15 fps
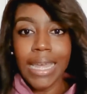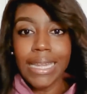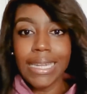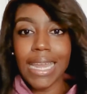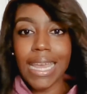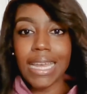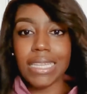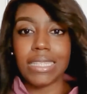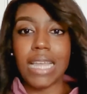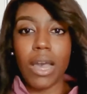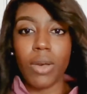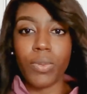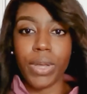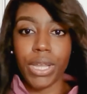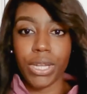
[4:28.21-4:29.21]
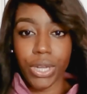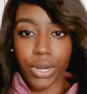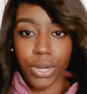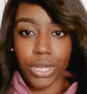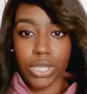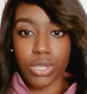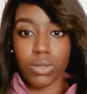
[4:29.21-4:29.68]
Next, I would
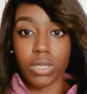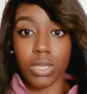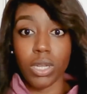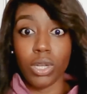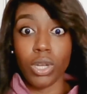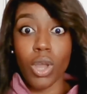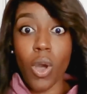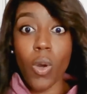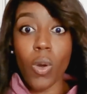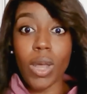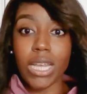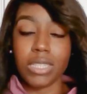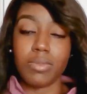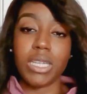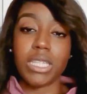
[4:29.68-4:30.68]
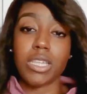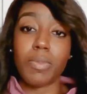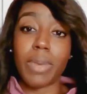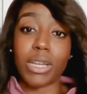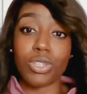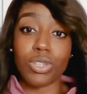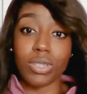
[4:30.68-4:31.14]
encourage you to know as much
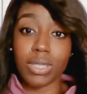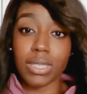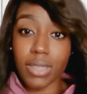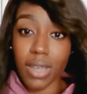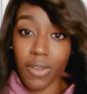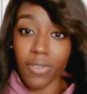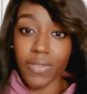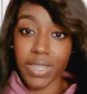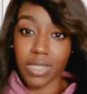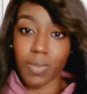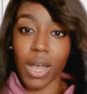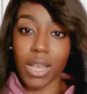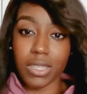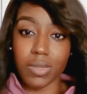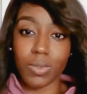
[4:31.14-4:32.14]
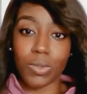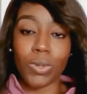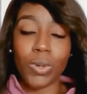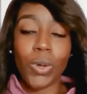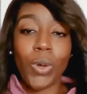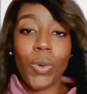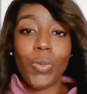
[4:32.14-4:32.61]
about yourself as possible.
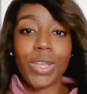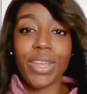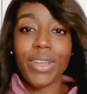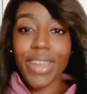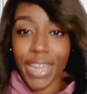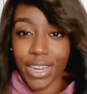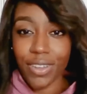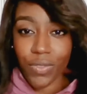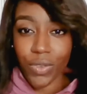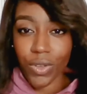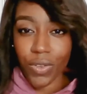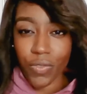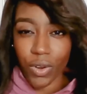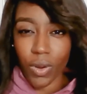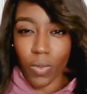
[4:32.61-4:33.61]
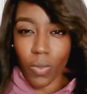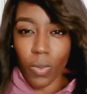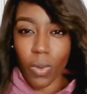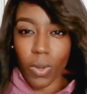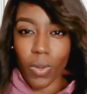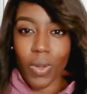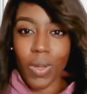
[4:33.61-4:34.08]
When you're interviewing for a
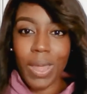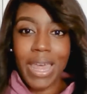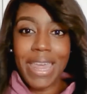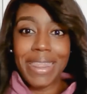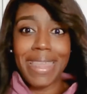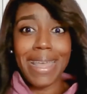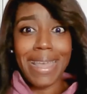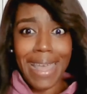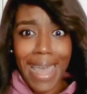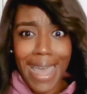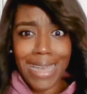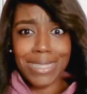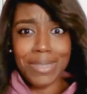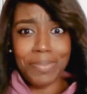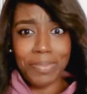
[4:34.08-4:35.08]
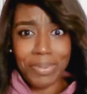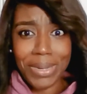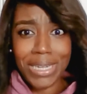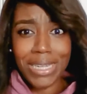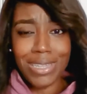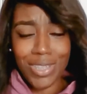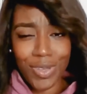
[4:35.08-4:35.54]
role, they can ask some
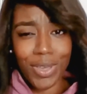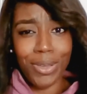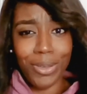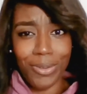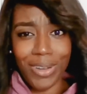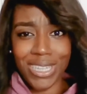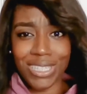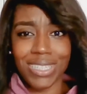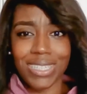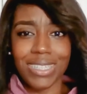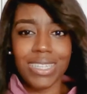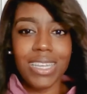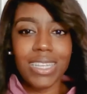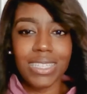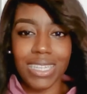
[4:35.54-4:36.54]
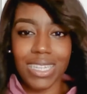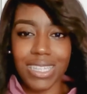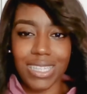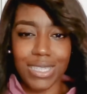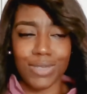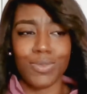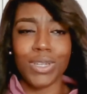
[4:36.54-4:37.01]
pretty tricky questions, such
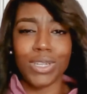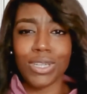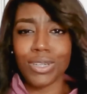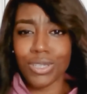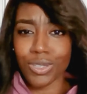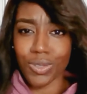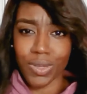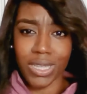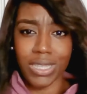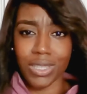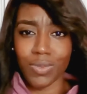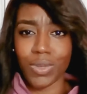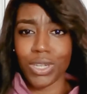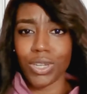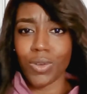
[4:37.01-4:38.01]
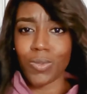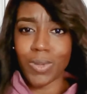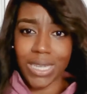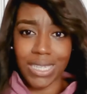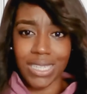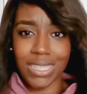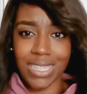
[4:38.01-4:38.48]
as what are your strengths, what are your
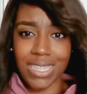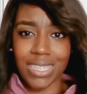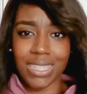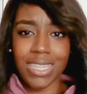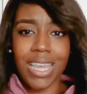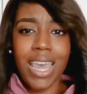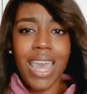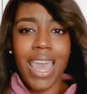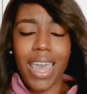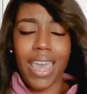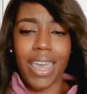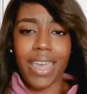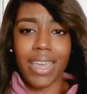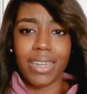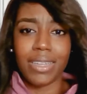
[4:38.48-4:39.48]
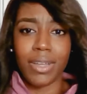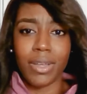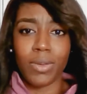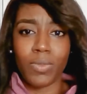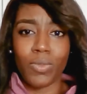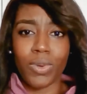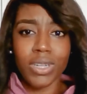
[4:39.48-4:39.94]
weaknesses, and
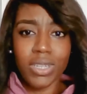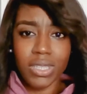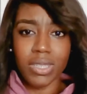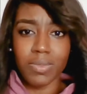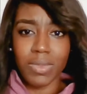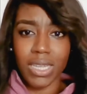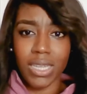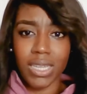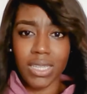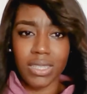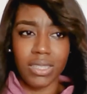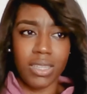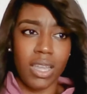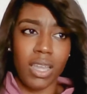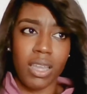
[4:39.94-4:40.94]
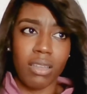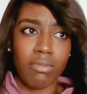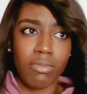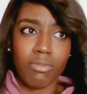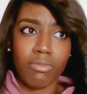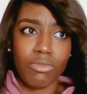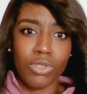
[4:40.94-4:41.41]
what are some things that
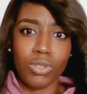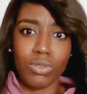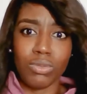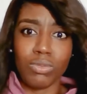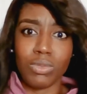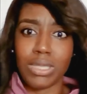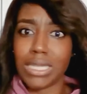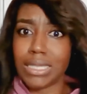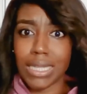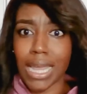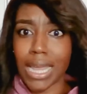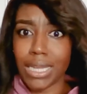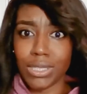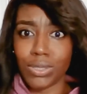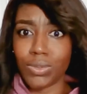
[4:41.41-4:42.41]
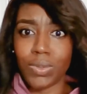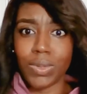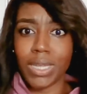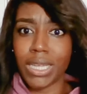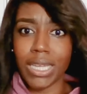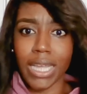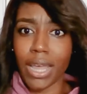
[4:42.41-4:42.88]
you dislike
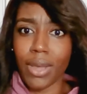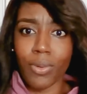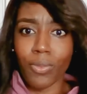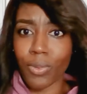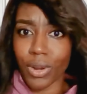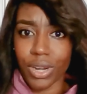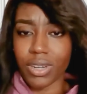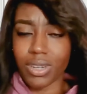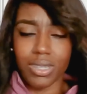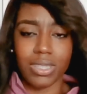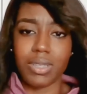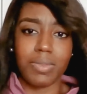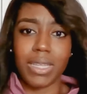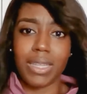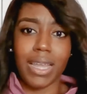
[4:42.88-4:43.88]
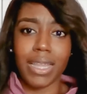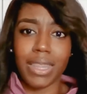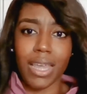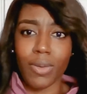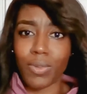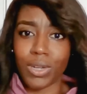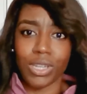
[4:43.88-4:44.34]
doing at work or something like
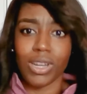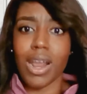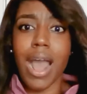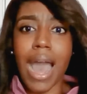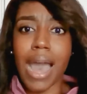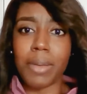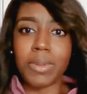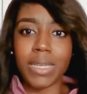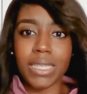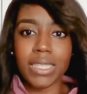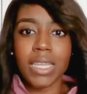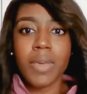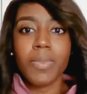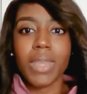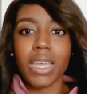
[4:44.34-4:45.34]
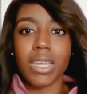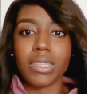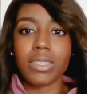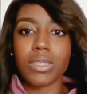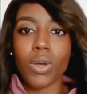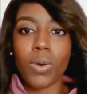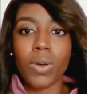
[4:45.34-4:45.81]
that. What are your hobbies? And
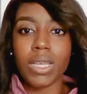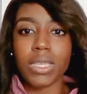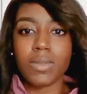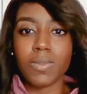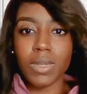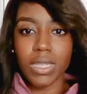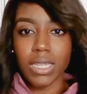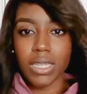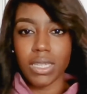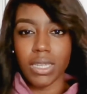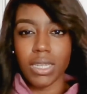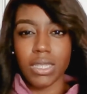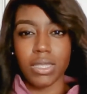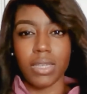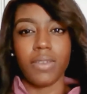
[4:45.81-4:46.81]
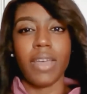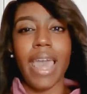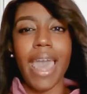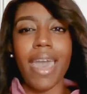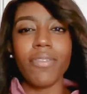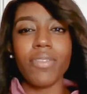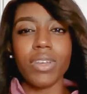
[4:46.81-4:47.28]
so it's really good to
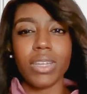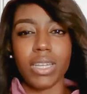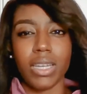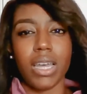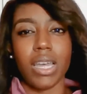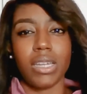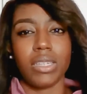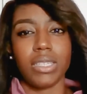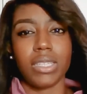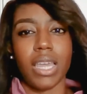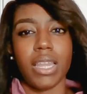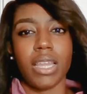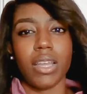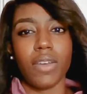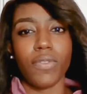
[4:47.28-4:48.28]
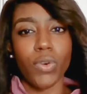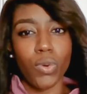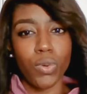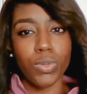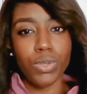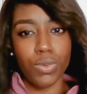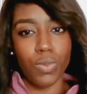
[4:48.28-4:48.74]
have a good understanding of
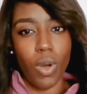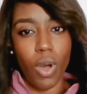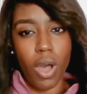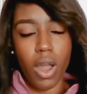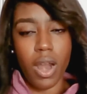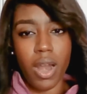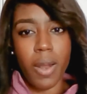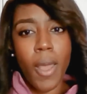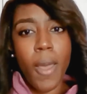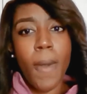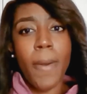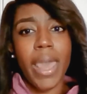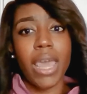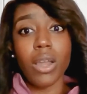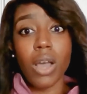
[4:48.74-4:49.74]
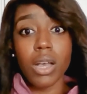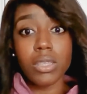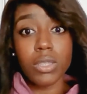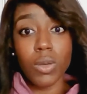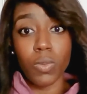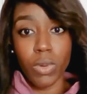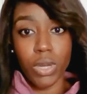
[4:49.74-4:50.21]
who you are and
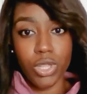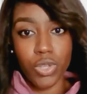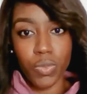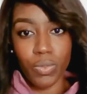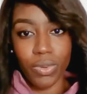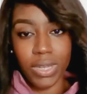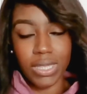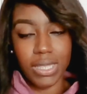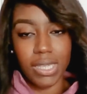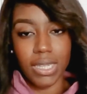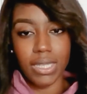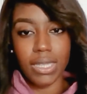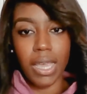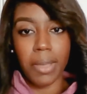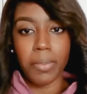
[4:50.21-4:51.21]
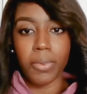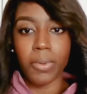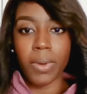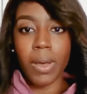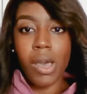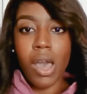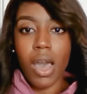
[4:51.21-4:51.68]
also what you bring to the table.